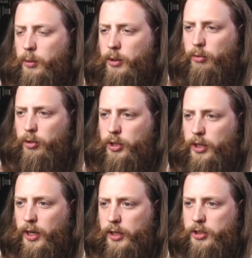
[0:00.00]
I want to
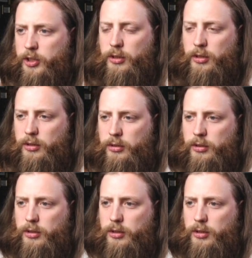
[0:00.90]
run yarn
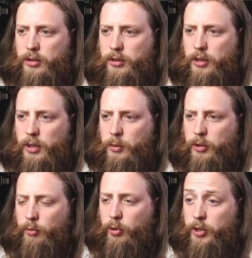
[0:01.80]
install. I
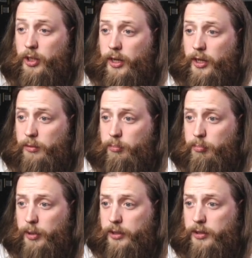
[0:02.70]
want to run
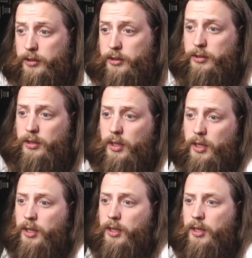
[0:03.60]
yarn build,
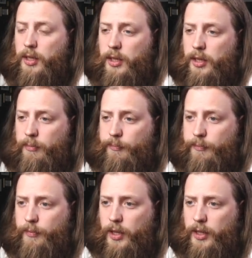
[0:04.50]

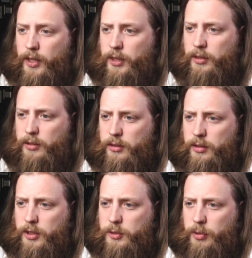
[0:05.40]
and then
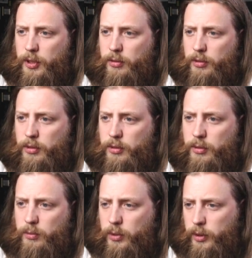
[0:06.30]
this bit
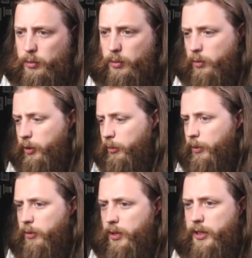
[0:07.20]
we will worry
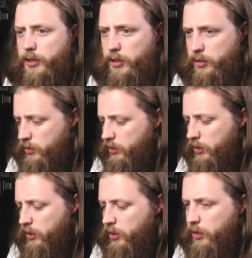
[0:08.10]
about later.
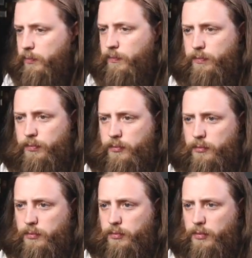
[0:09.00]
I'm
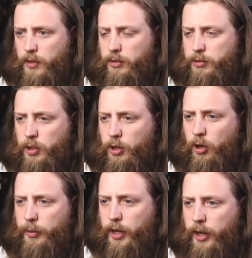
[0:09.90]
just going
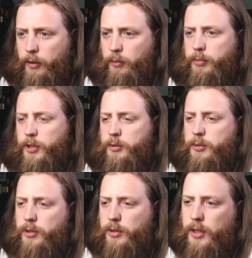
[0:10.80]
to it out
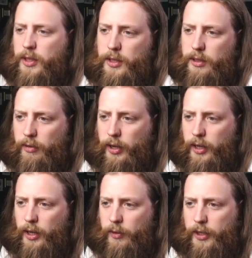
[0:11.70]
because we don't need it
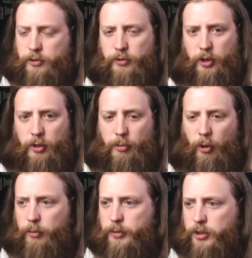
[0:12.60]
right now. That's for the
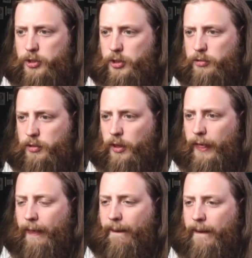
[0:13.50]
deployment stuff,
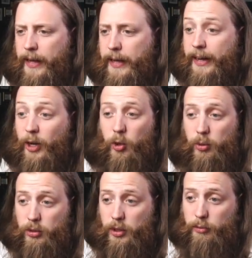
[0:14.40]
and
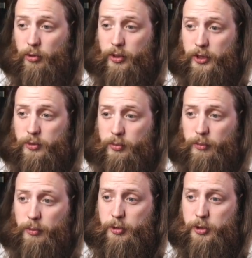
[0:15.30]
only run this
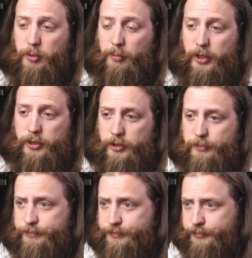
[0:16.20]
when we push to
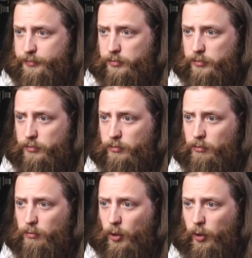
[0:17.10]
master.
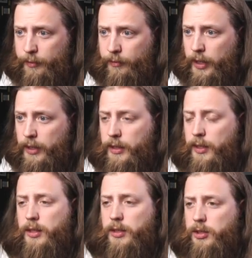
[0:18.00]
Okay,
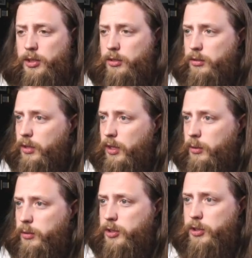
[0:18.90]
so
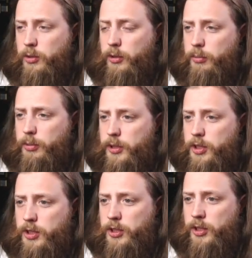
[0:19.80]
ours is going to be
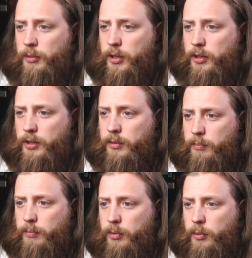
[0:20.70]
similar,
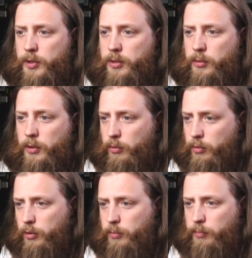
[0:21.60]
but we don't want
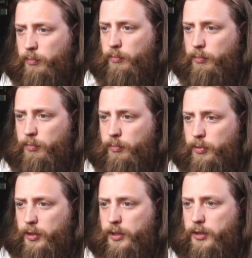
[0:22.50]
to run
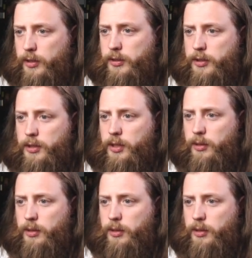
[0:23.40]
build.